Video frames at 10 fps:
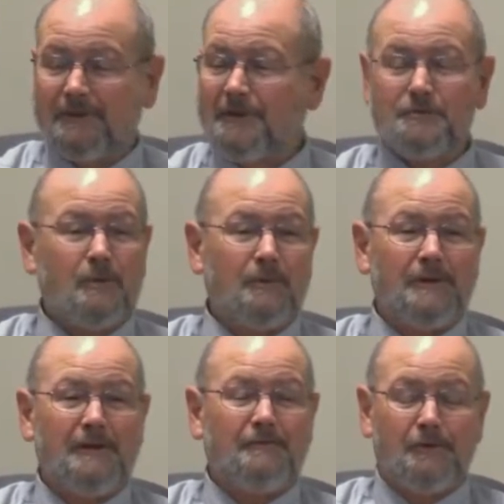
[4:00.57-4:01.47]
Here's what we
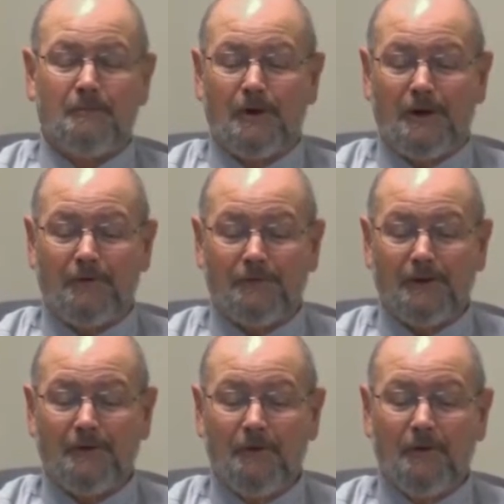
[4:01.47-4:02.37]
need for a burnt
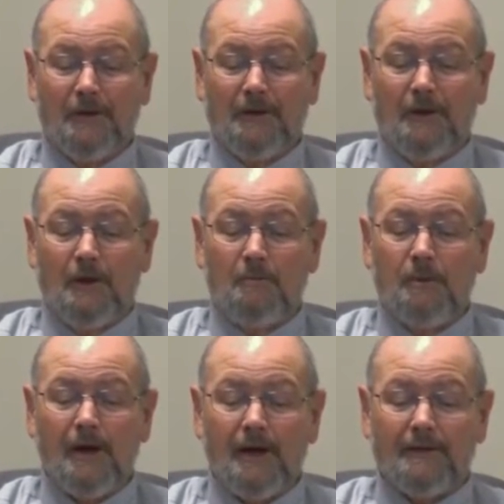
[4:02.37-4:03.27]
offering.
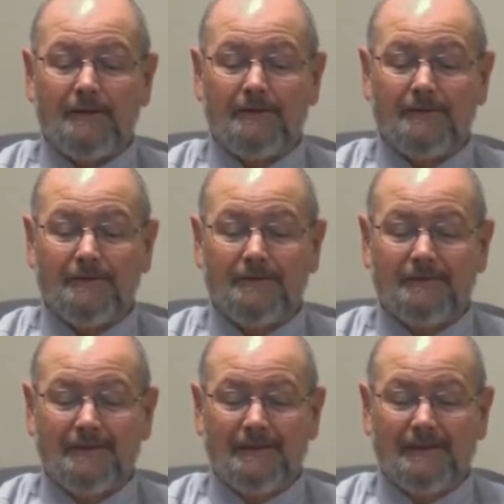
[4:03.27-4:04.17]
But,
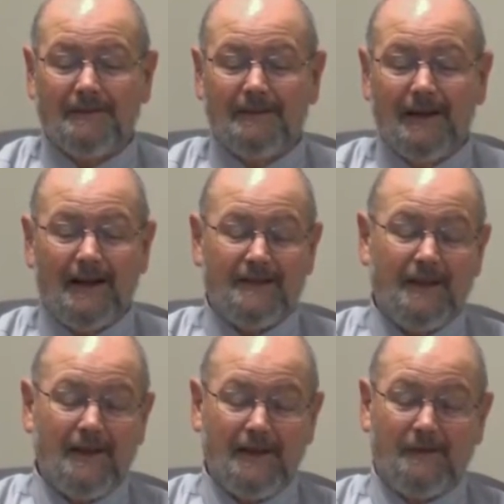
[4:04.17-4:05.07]

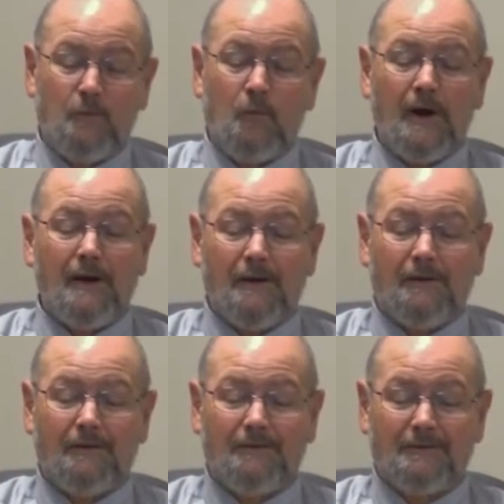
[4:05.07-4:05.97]
aye,
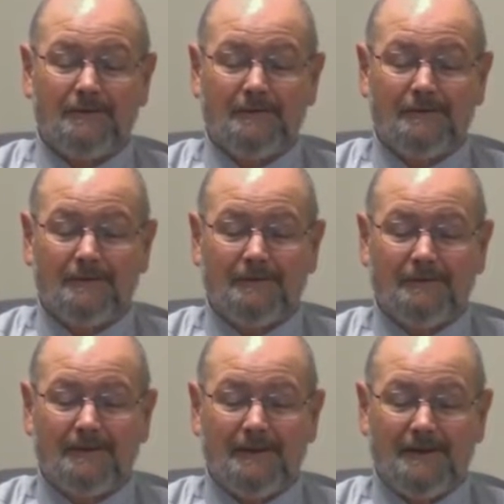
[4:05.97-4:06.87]
where
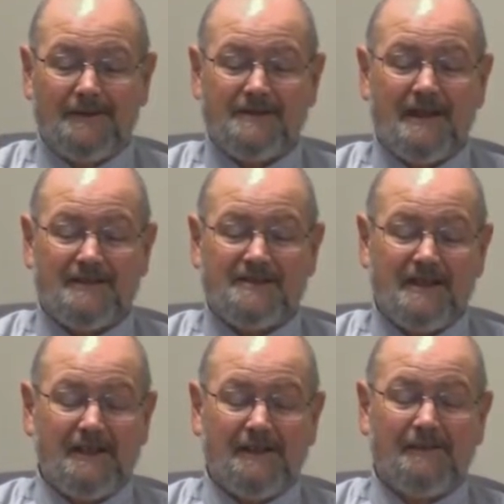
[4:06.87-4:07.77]
is
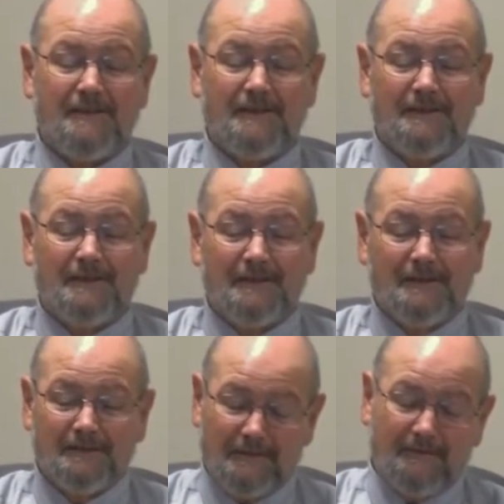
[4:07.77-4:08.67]
haseh,
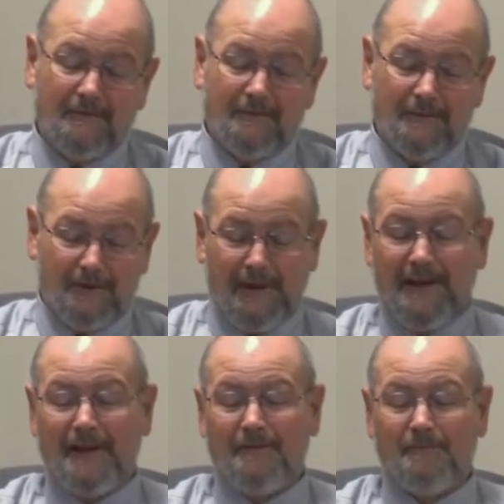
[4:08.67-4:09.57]
the
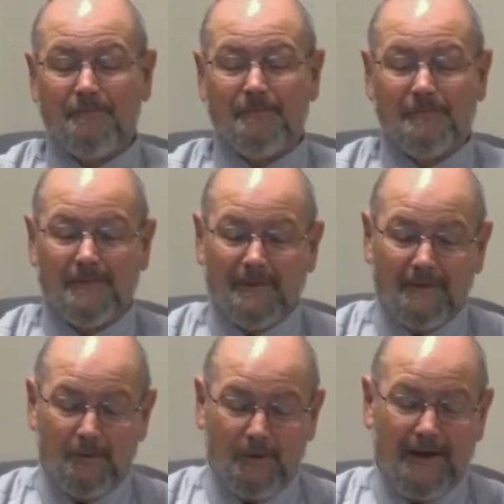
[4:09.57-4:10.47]
lamb,
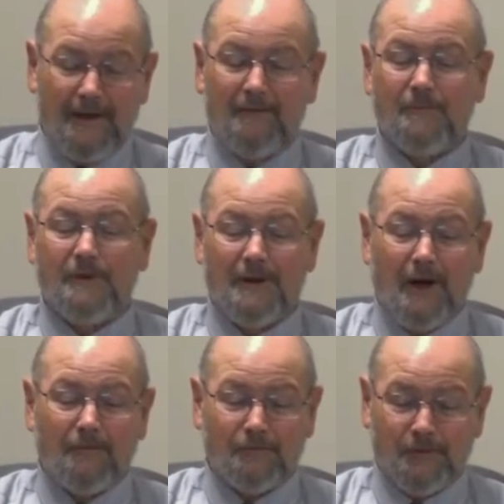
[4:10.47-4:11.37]
the ram, the
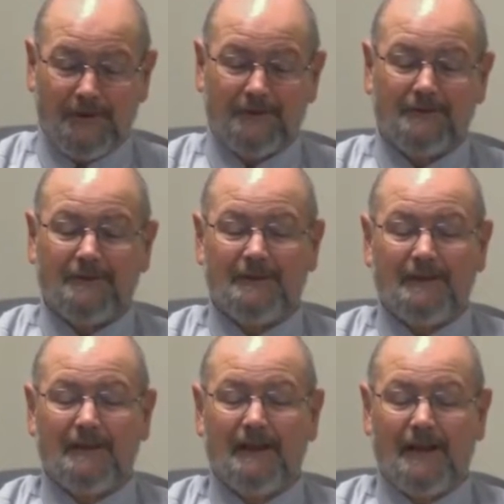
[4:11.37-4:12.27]
offering
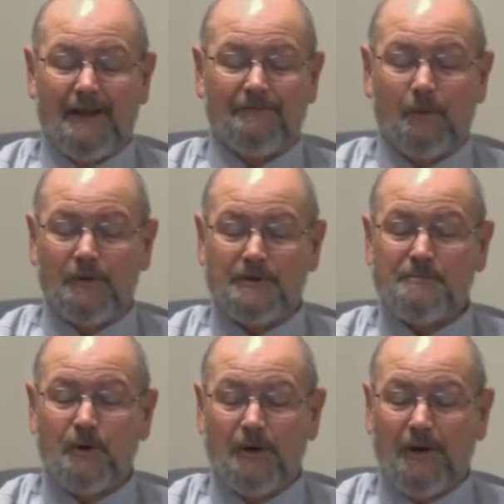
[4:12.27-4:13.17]
for
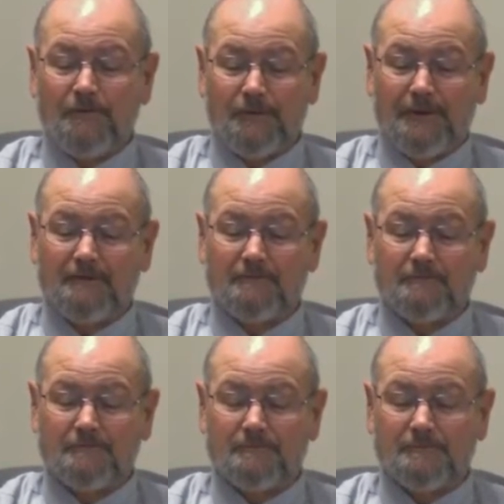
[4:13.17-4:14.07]
this burnt offering?
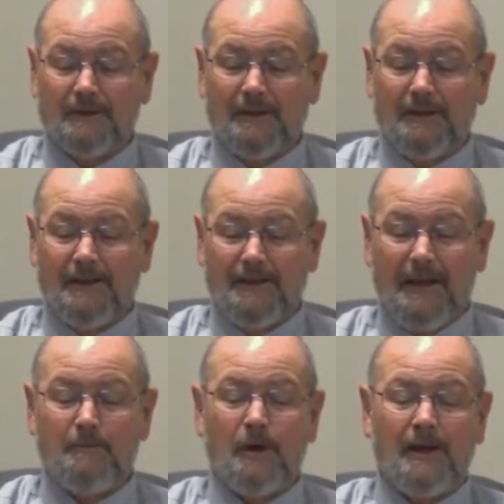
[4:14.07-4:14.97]
And
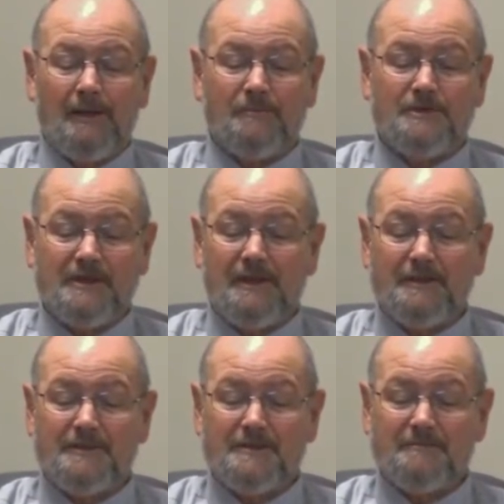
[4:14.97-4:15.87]
Abraham
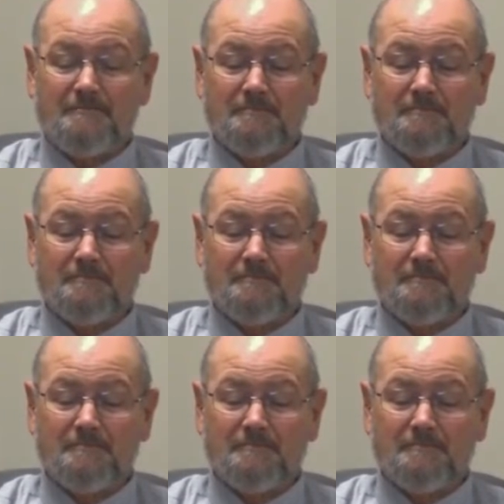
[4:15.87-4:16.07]
says,